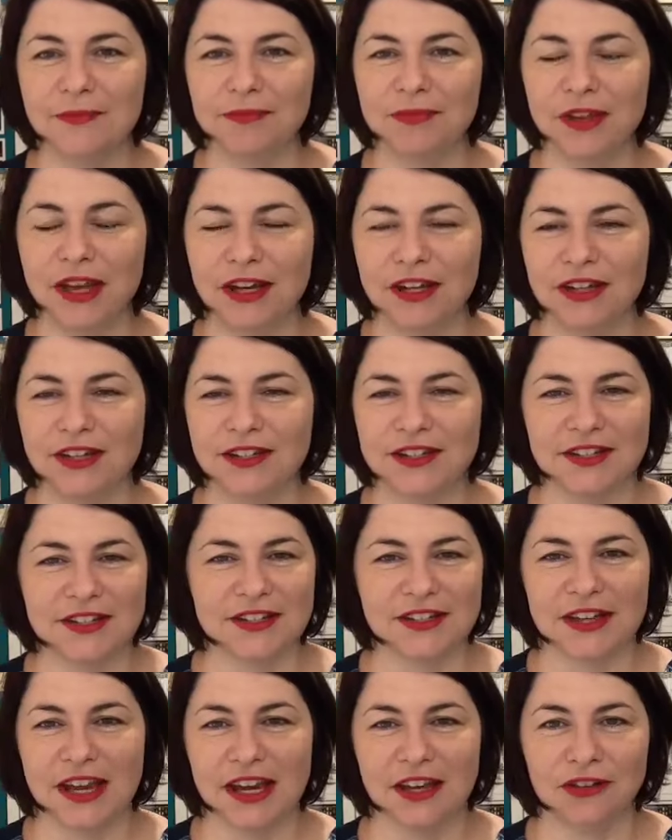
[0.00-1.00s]
then it
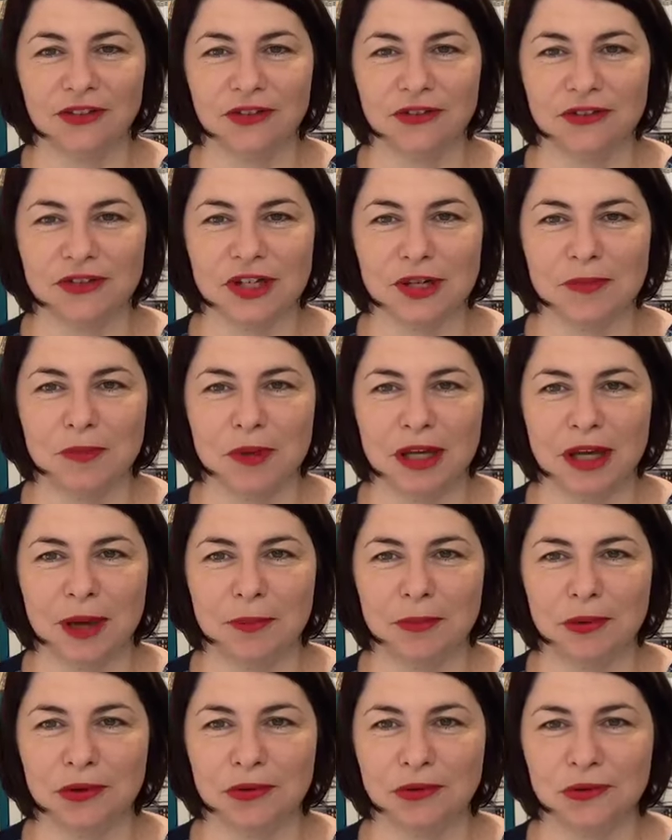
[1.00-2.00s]
doesn't take long to pick
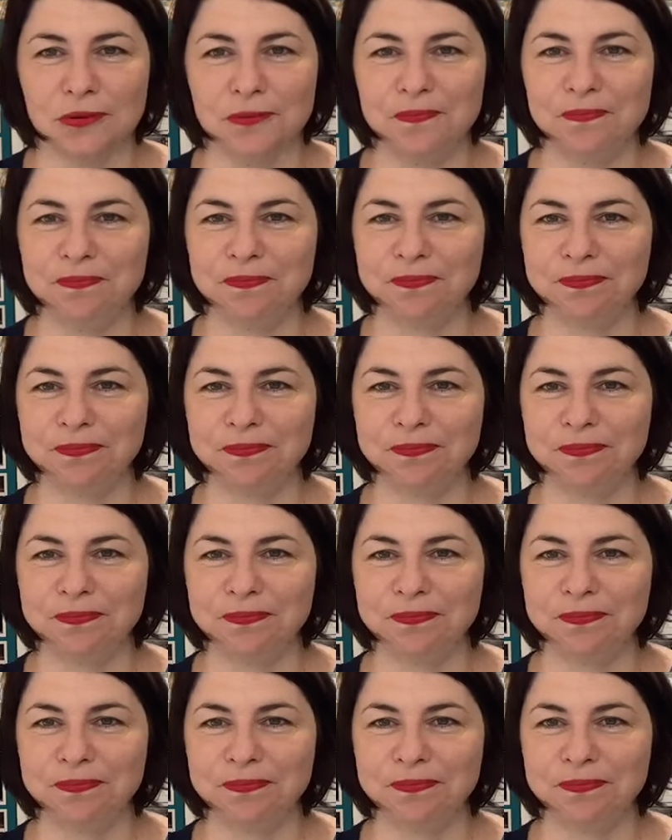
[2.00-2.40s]
up at all.